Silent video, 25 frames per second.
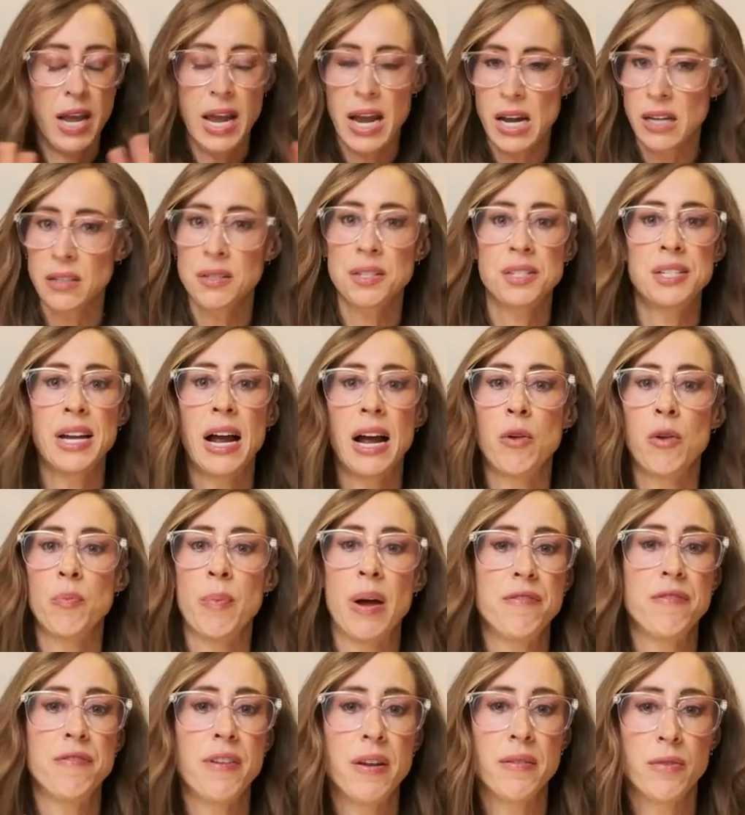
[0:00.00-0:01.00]
Hands down
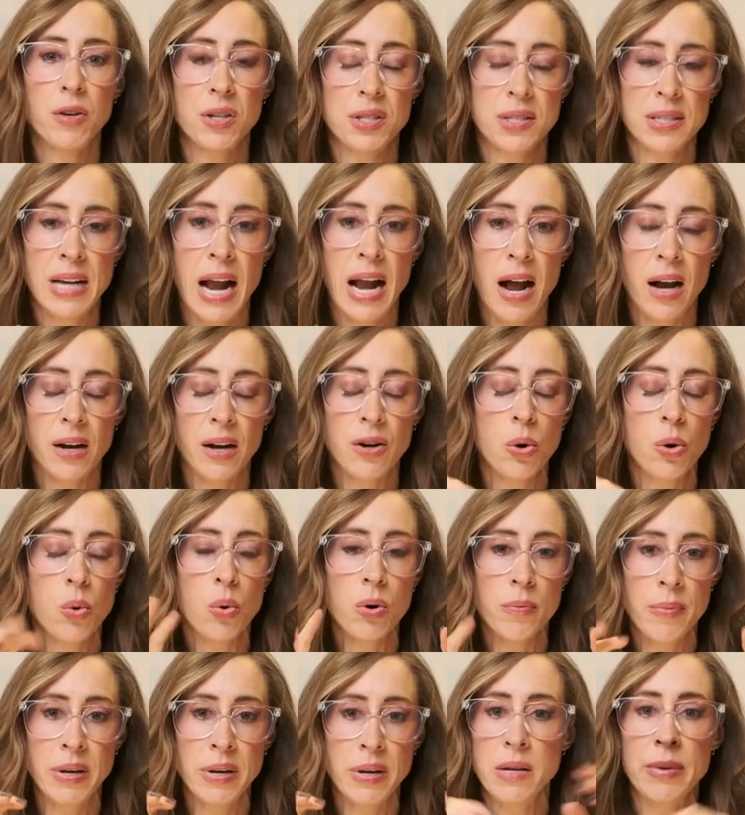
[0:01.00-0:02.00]
my favorite snack
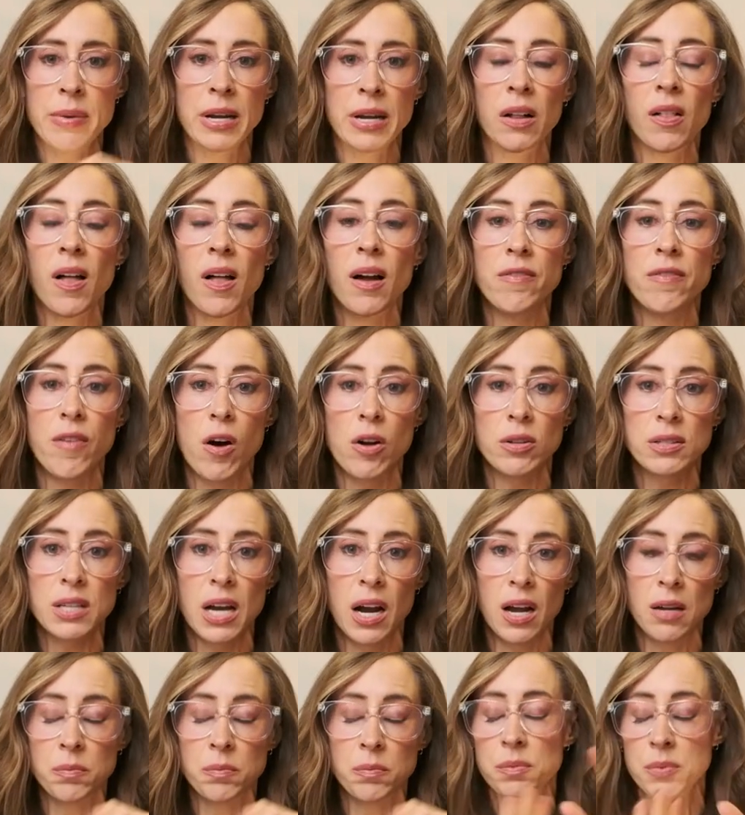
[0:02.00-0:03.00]
or mini meal of all
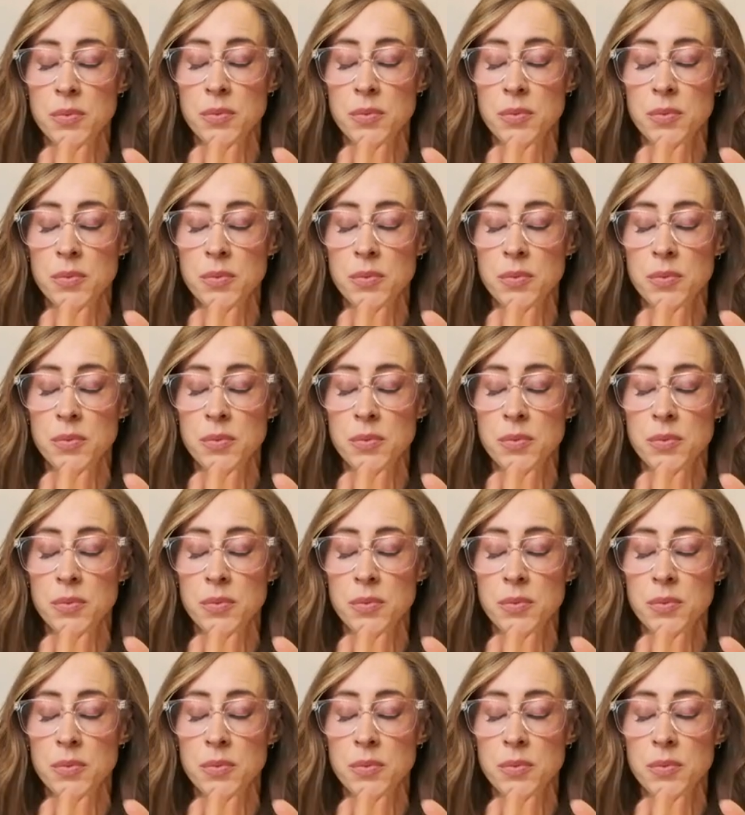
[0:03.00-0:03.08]
time.